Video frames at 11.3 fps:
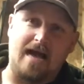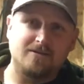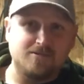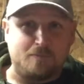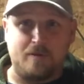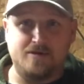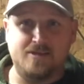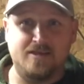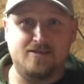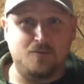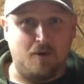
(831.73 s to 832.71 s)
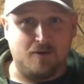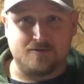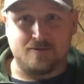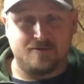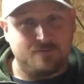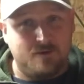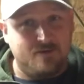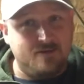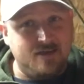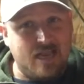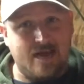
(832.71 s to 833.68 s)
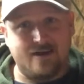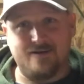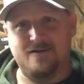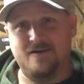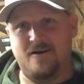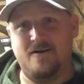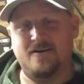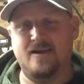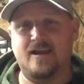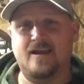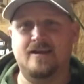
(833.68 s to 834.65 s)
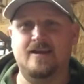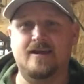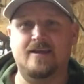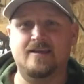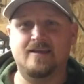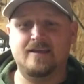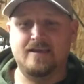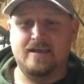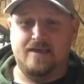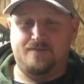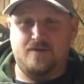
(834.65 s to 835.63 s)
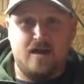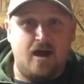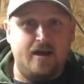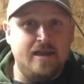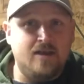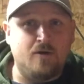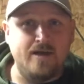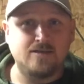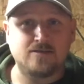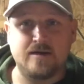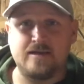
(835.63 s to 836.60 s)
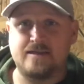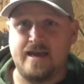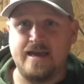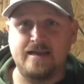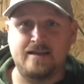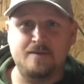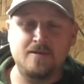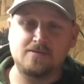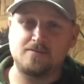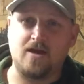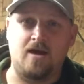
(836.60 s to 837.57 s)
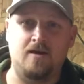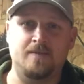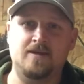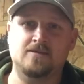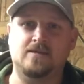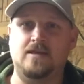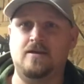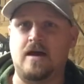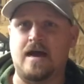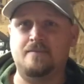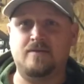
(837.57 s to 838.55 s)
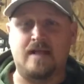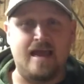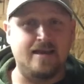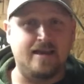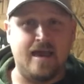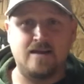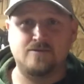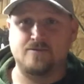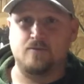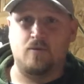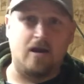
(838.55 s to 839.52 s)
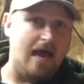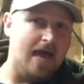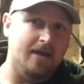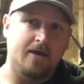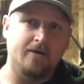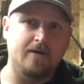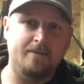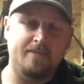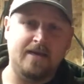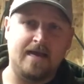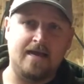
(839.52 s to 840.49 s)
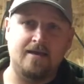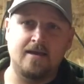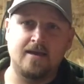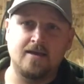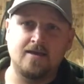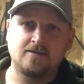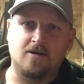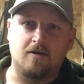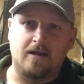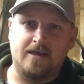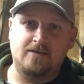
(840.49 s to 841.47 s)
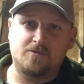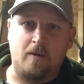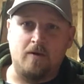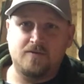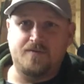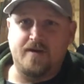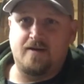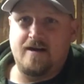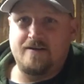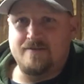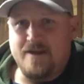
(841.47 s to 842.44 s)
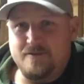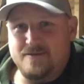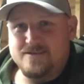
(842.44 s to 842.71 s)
just appreciate you watching it, whether you like it or not. And if you got any questions or anything, leave me some comments. I'm glad to answer what I know. I mean, I certainly ain't the smartest fella ever knowed